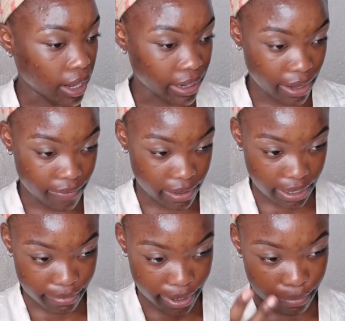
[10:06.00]
and I've
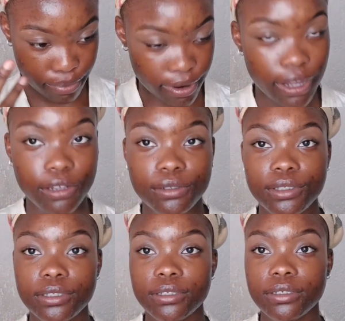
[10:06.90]
lined my
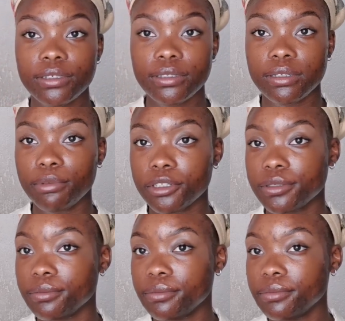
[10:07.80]
brows, the
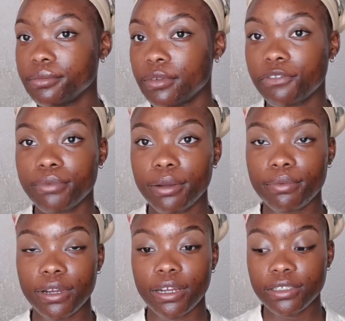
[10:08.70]
bottom of my
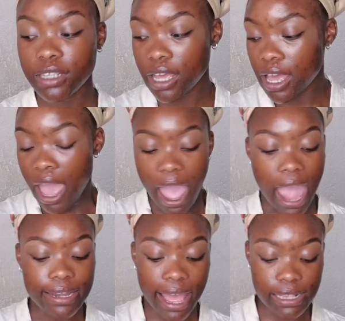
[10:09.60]
brows.
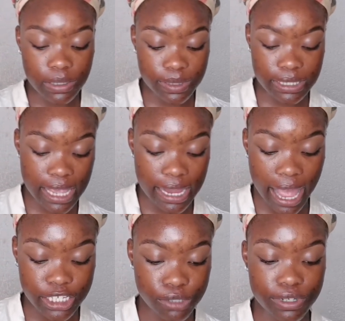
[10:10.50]
And as I was saying,
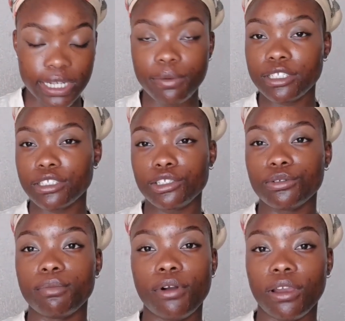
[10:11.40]
I just really wanted
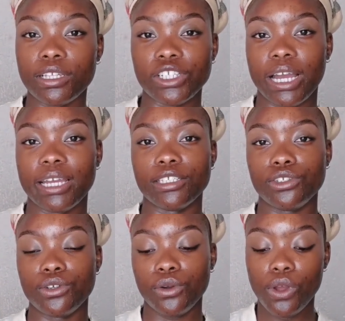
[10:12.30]
to apologize,
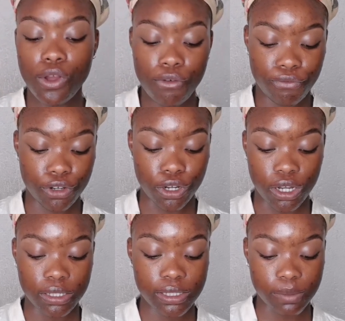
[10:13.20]
you know, for
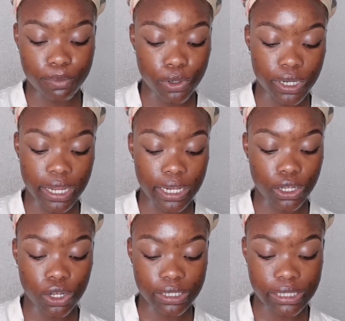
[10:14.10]
not uploading
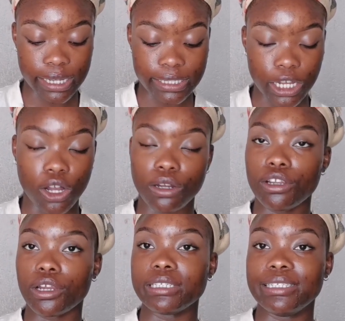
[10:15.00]
any content. I got a
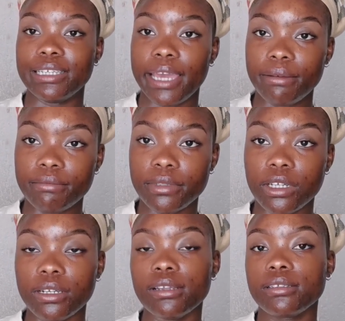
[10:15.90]
lot of DMs
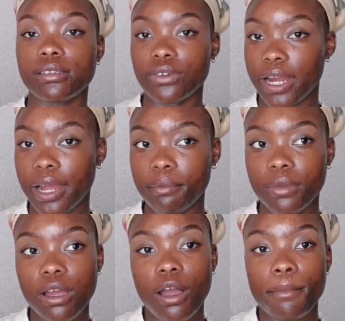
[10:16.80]
on Instagram.
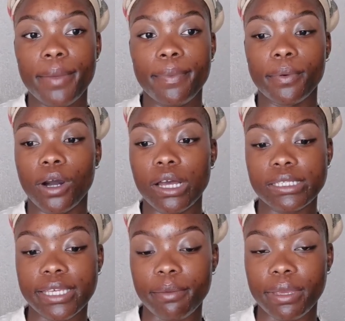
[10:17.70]
People were
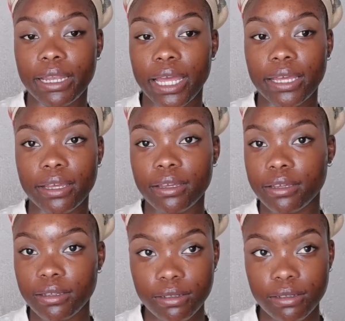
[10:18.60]
asking me like,